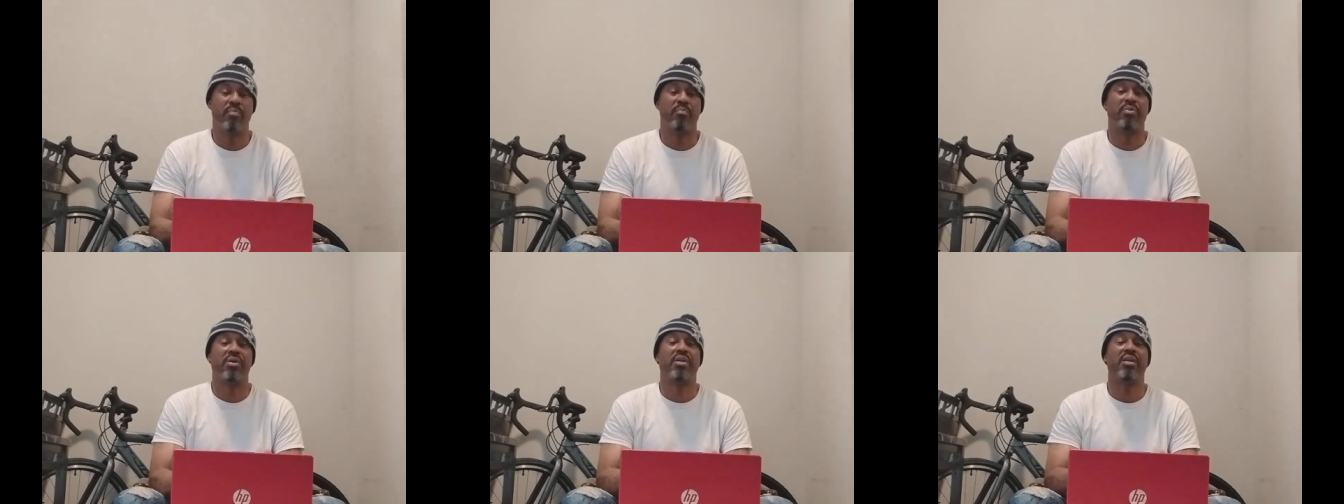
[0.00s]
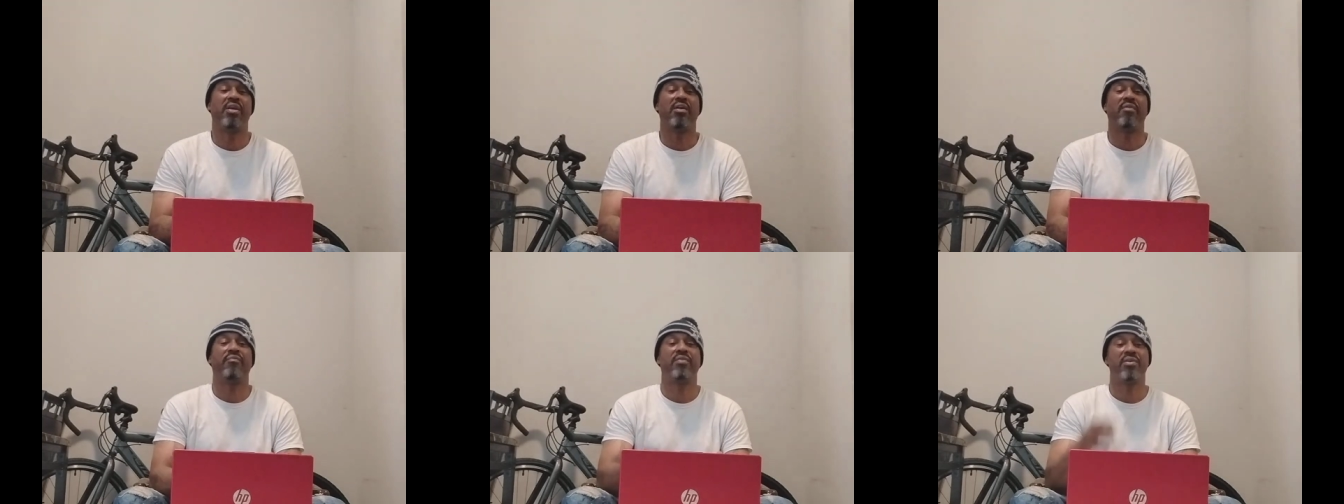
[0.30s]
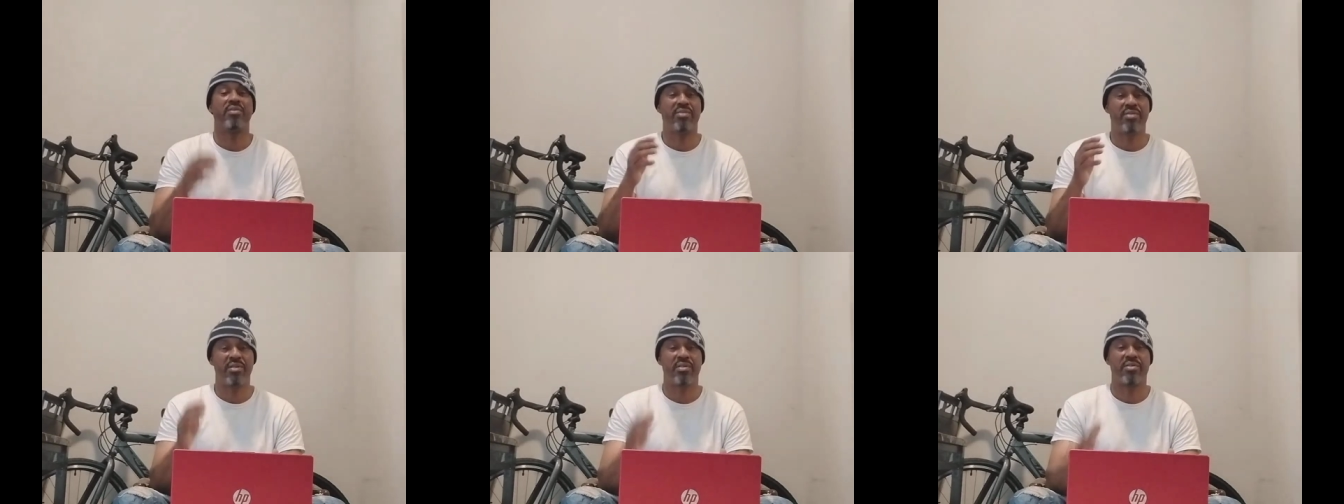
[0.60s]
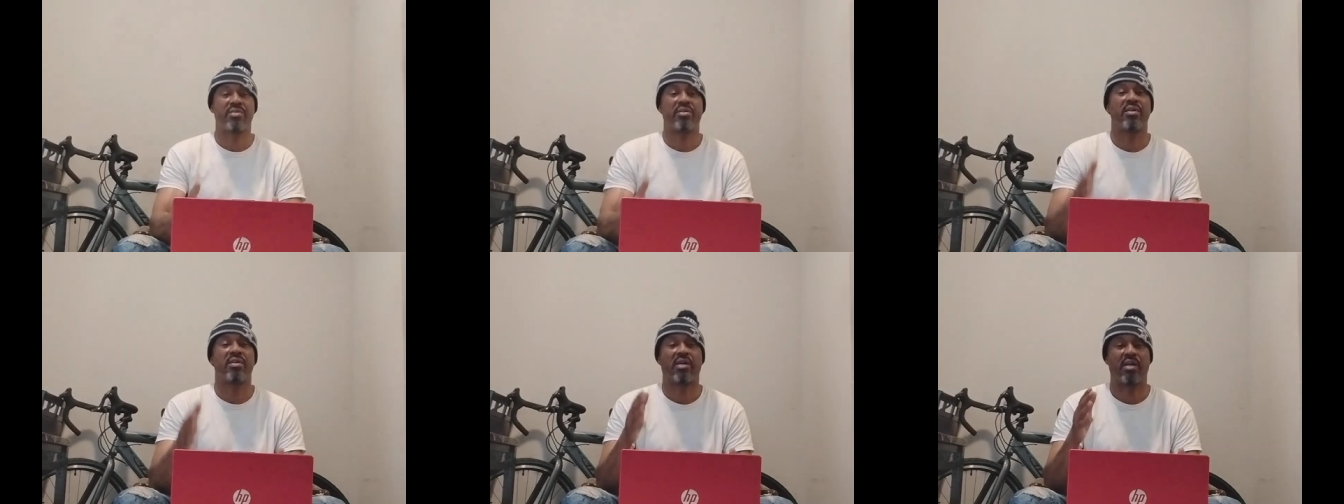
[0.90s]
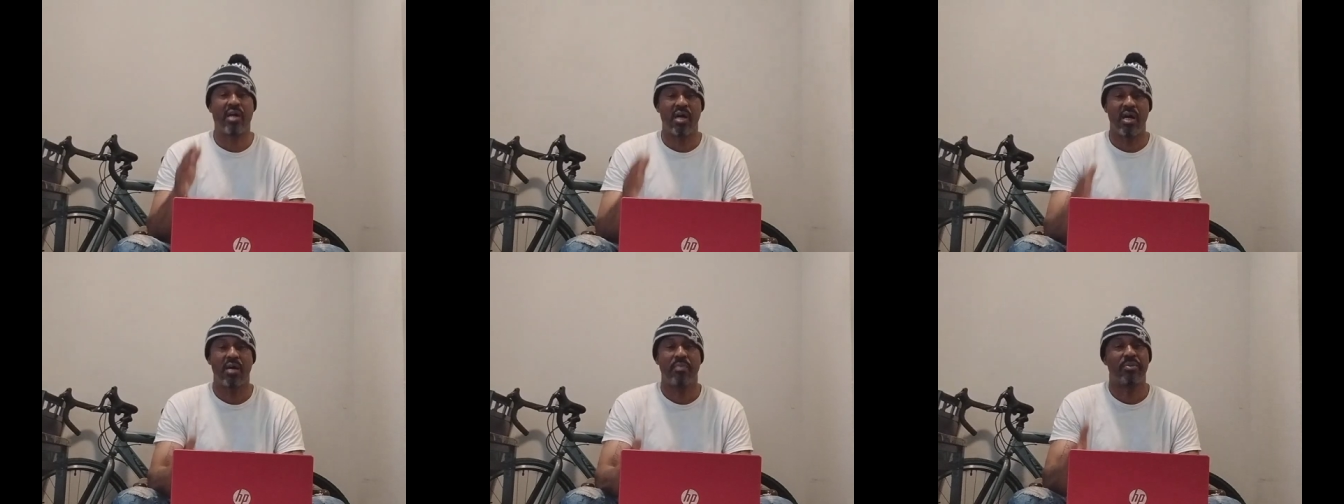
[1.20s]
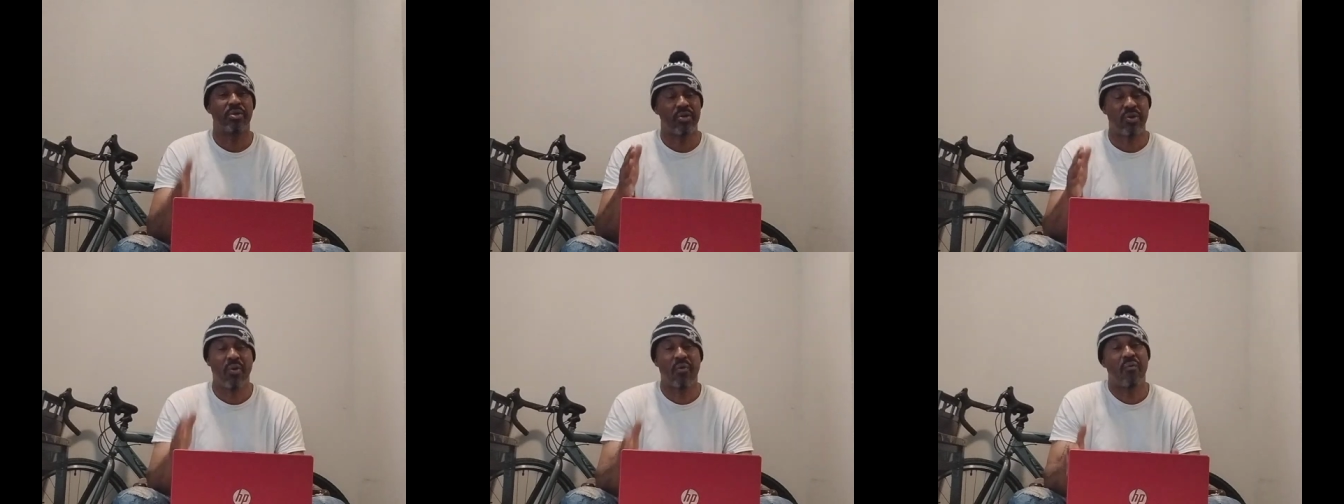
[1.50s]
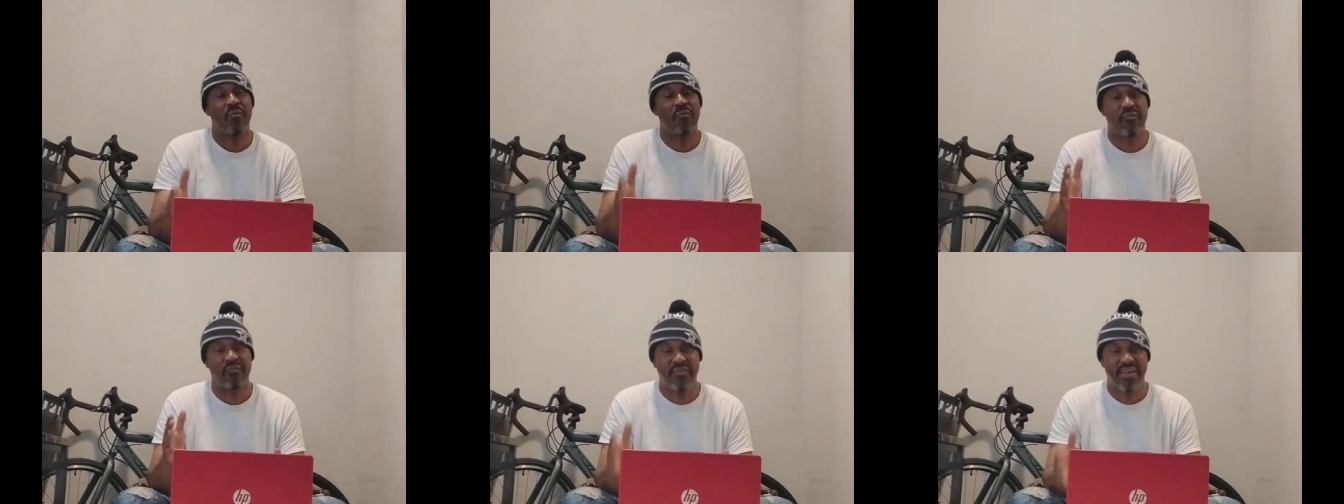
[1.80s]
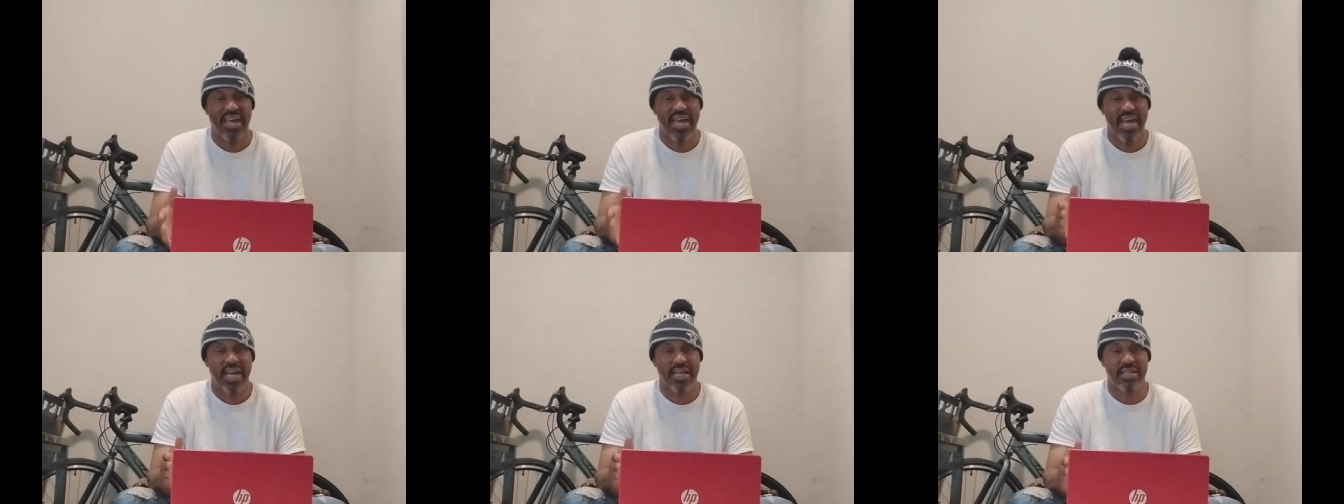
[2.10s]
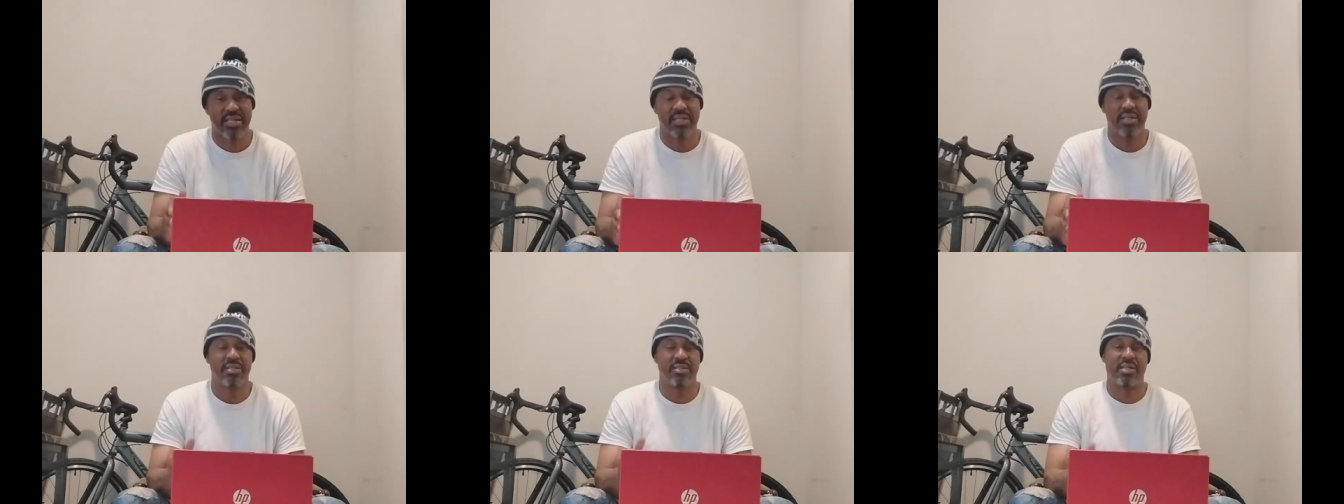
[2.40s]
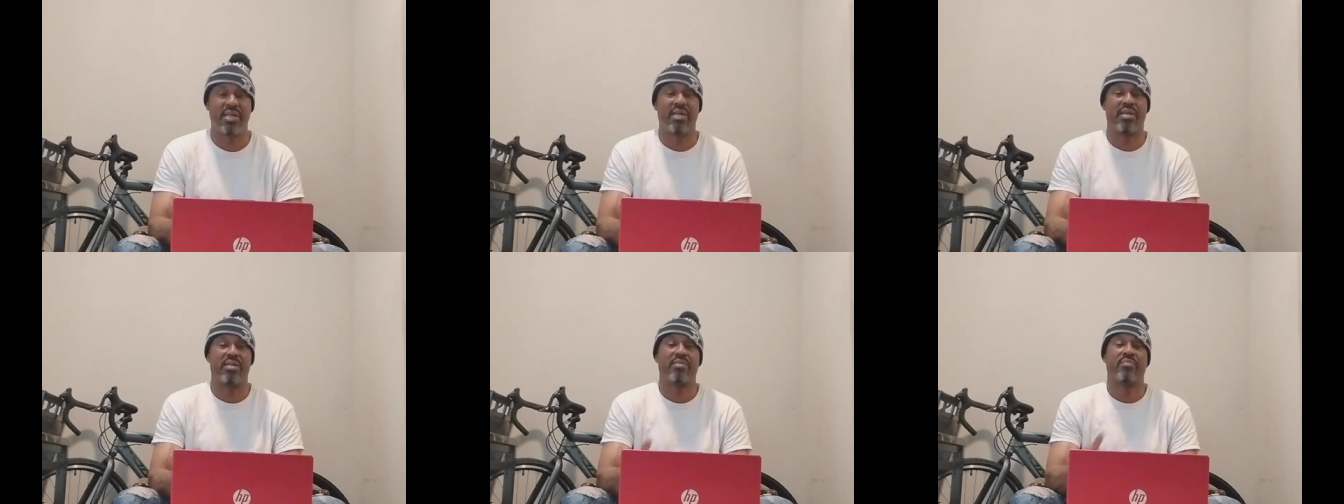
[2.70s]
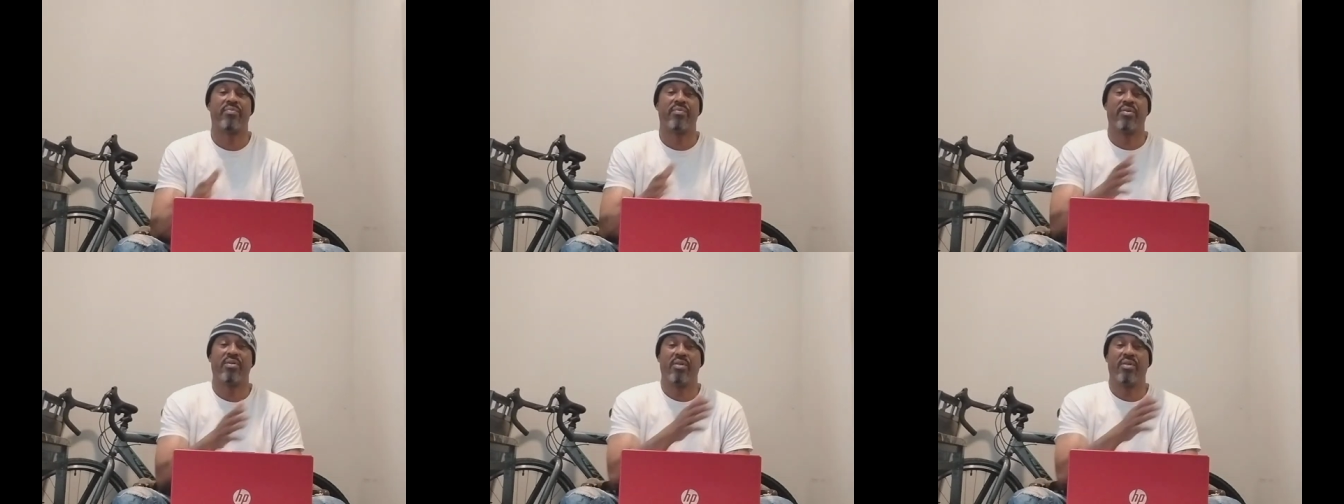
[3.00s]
But if it's just a common known fact that